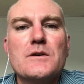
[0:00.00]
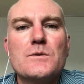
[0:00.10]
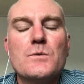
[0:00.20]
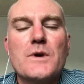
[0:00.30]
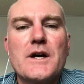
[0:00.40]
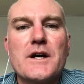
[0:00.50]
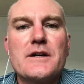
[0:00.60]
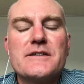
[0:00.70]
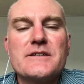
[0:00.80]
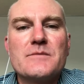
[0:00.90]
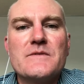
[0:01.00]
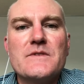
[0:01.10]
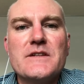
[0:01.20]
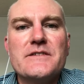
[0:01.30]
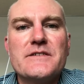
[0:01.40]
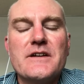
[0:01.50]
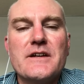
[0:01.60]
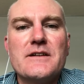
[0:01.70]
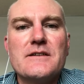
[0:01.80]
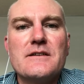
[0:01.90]
where some of these
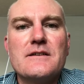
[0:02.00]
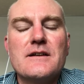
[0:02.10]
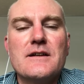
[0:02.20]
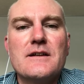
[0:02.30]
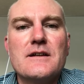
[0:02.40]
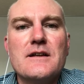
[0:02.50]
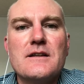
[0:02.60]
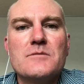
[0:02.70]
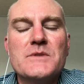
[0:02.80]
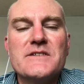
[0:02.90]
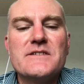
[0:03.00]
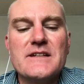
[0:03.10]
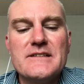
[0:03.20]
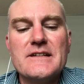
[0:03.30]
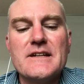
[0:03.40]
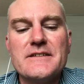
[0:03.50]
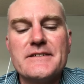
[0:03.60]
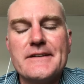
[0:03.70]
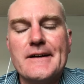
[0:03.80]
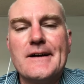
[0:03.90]
elements
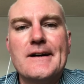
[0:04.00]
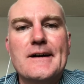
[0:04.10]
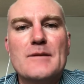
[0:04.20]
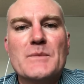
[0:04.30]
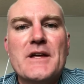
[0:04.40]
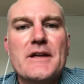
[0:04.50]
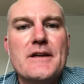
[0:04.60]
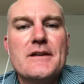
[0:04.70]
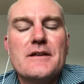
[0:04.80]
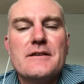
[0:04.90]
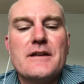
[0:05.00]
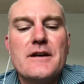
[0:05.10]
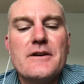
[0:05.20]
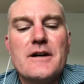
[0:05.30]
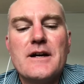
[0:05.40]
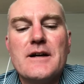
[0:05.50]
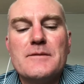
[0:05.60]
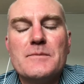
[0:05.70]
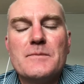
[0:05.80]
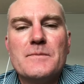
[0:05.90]
exist. They're
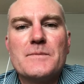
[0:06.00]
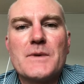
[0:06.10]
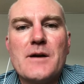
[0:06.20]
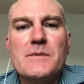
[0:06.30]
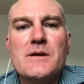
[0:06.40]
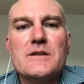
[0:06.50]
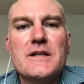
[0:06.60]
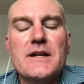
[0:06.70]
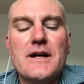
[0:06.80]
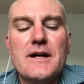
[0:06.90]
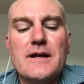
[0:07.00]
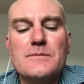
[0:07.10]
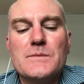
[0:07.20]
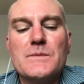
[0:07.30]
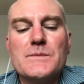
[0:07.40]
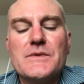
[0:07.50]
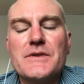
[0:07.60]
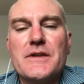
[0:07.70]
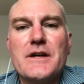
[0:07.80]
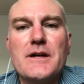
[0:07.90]
primarily
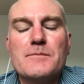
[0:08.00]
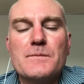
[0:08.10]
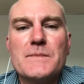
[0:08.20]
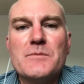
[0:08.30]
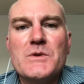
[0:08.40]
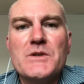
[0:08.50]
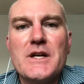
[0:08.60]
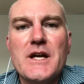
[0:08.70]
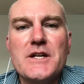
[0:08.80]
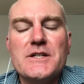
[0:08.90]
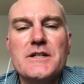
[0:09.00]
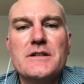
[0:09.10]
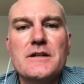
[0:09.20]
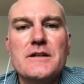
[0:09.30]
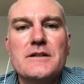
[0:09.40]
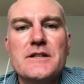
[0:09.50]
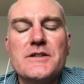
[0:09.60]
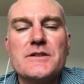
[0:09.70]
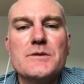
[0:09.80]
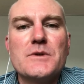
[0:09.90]
the communication
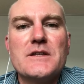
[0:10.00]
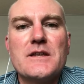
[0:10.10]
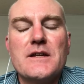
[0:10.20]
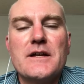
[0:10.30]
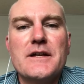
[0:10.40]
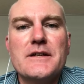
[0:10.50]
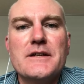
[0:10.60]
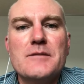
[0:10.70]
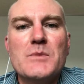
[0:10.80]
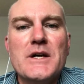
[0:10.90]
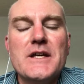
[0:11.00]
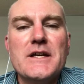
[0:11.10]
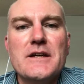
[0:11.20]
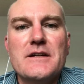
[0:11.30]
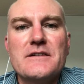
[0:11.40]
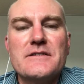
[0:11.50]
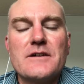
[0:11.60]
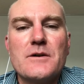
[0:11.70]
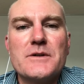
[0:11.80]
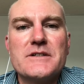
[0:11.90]
initially with anybody is
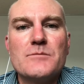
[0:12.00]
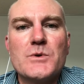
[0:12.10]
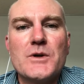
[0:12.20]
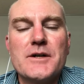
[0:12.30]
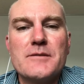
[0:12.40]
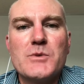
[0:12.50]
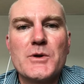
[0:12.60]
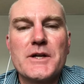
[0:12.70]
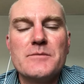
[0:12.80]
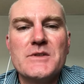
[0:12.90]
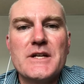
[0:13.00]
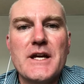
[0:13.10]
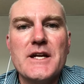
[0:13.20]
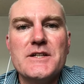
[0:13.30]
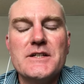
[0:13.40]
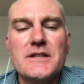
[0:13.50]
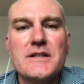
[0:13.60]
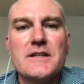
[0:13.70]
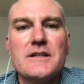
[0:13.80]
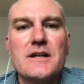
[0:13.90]
always important. Poor communication
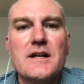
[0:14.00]
can